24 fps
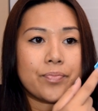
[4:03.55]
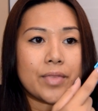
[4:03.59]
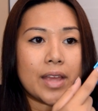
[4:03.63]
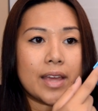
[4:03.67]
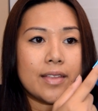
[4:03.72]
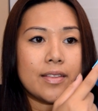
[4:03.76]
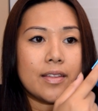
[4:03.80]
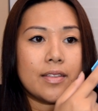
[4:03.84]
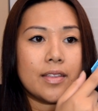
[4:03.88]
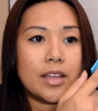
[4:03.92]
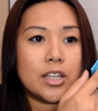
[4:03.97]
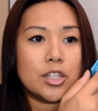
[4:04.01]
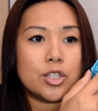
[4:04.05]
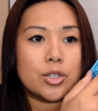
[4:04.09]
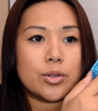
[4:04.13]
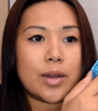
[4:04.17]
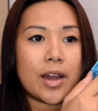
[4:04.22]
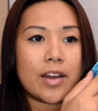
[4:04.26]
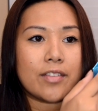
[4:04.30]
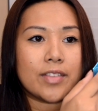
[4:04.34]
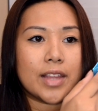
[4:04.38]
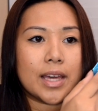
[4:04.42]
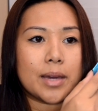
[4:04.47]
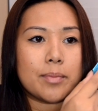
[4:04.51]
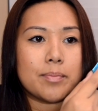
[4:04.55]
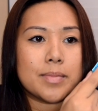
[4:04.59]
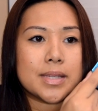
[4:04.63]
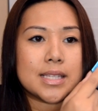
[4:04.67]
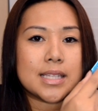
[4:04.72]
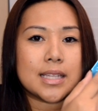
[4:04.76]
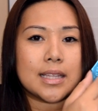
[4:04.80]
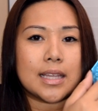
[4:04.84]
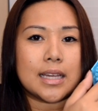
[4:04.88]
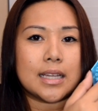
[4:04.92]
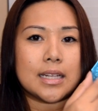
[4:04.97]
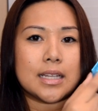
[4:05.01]
And then they do have like
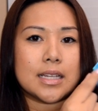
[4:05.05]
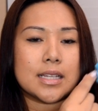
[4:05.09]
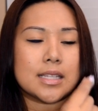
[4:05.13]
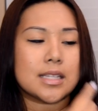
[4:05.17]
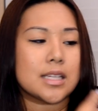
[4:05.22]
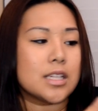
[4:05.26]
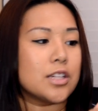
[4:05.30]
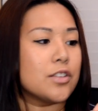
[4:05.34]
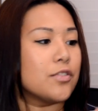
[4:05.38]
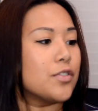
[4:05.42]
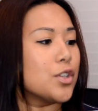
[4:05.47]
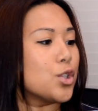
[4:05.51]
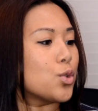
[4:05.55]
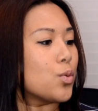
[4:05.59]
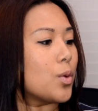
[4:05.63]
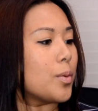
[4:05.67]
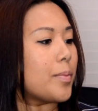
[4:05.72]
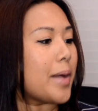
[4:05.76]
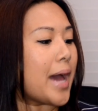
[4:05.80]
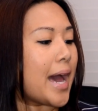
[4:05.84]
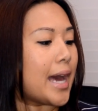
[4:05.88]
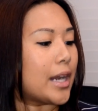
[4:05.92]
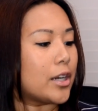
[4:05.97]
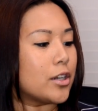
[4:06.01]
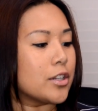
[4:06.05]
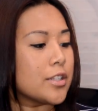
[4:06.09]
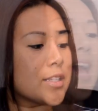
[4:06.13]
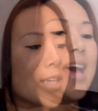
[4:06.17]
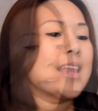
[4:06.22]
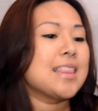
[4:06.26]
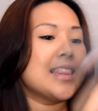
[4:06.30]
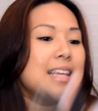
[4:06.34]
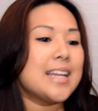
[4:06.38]
miscellaneous individual patterns.